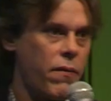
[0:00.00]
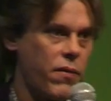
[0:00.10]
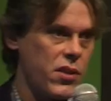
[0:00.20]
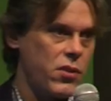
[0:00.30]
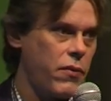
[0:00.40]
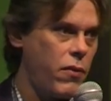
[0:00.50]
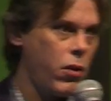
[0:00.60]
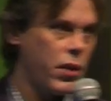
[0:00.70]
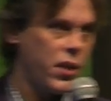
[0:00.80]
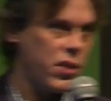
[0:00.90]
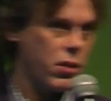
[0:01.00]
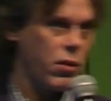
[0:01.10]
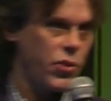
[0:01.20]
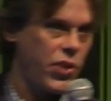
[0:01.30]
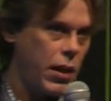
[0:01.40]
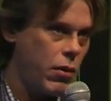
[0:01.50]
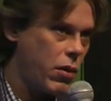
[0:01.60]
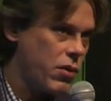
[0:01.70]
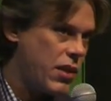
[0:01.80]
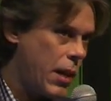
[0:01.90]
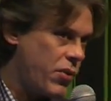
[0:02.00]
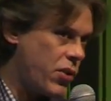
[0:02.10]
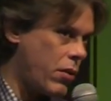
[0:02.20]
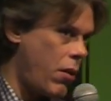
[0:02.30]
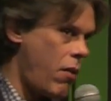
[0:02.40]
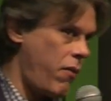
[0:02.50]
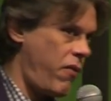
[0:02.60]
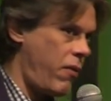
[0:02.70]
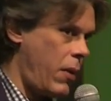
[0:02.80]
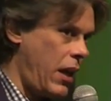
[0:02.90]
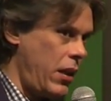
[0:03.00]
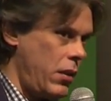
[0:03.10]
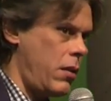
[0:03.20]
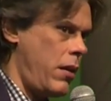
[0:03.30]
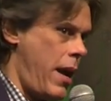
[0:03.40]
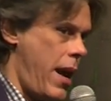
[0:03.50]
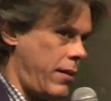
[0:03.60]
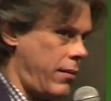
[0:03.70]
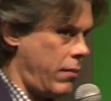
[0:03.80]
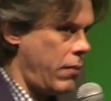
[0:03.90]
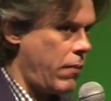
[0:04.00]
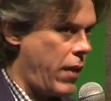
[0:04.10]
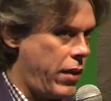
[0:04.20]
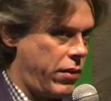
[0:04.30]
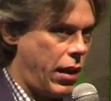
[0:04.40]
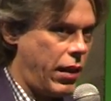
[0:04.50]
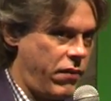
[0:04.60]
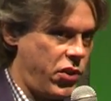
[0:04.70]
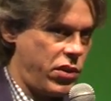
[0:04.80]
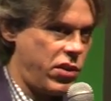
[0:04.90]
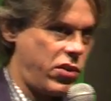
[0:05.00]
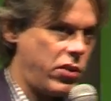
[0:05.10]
First of all is consumption of internet and television